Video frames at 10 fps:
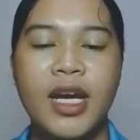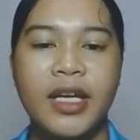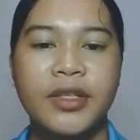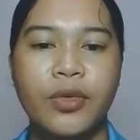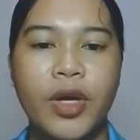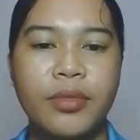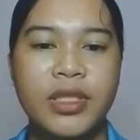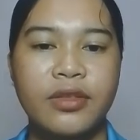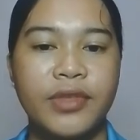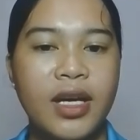and
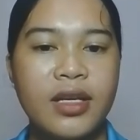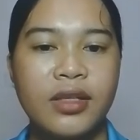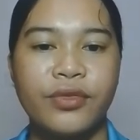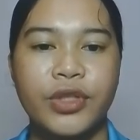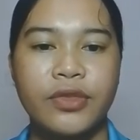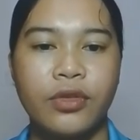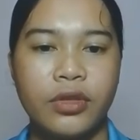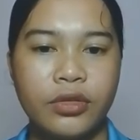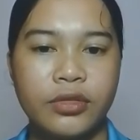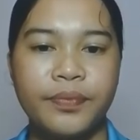requirements of the
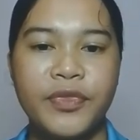portfolio.